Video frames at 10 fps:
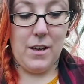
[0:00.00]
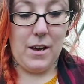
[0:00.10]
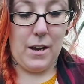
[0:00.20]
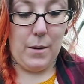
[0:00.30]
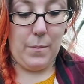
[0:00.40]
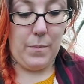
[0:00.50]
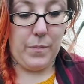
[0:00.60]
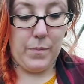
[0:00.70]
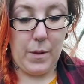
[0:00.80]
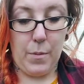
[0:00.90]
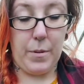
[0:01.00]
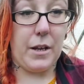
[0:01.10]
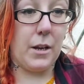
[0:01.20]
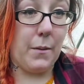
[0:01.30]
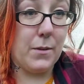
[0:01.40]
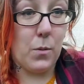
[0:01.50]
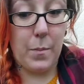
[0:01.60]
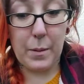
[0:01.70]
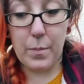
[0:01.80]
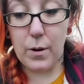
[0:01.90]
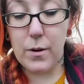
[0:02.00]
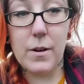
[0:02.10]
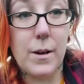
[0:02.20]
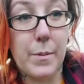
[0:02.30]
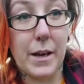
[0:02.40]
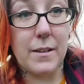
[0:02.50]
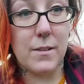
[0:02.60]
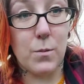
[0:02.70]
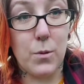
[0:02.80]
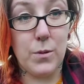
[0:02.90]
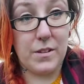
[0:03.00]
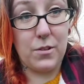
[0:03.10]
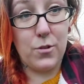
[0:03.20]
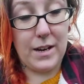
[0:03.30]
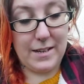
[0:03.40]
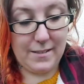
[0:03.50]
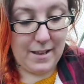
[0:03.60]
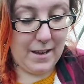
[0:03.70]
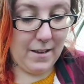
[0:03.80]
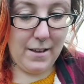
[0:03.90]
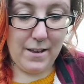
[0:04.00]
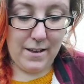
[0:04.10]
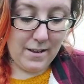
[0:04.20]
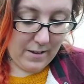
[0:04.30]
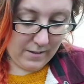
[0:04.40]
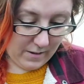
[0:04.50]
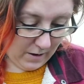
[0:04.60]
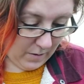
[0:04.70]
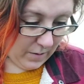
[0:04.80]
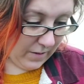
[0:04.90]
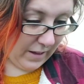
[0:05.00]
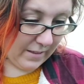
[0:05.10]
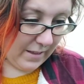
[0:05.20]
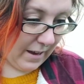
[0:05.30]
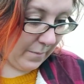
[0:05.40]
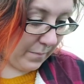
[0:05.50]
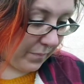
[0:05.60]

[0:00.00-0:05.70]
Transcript: They're probably going to go into a big pot up against the wall. There's a trellis there, so that's that.